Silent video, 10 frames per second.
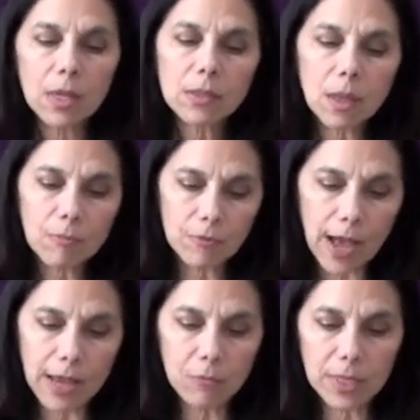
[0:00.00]
Some
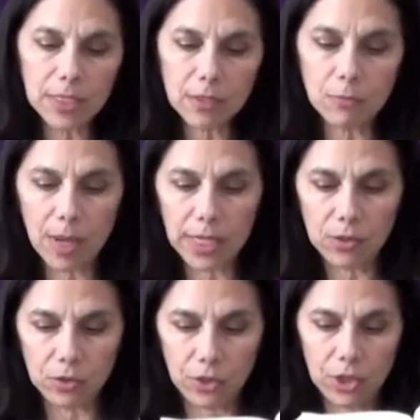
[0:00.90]
five minutes of mind
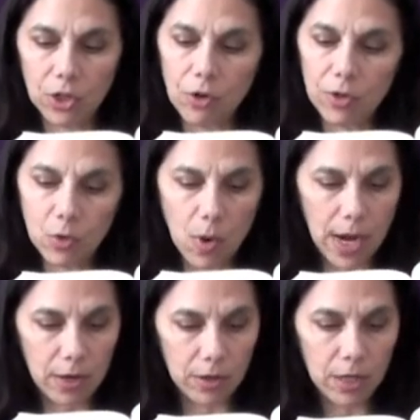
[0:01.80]
searching are
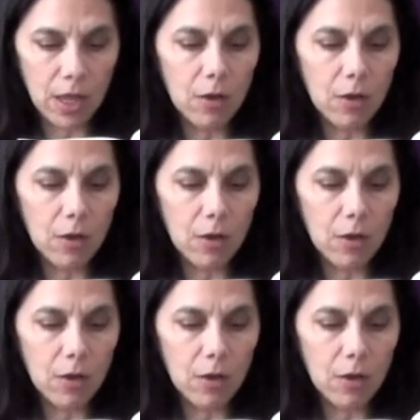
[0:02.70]
required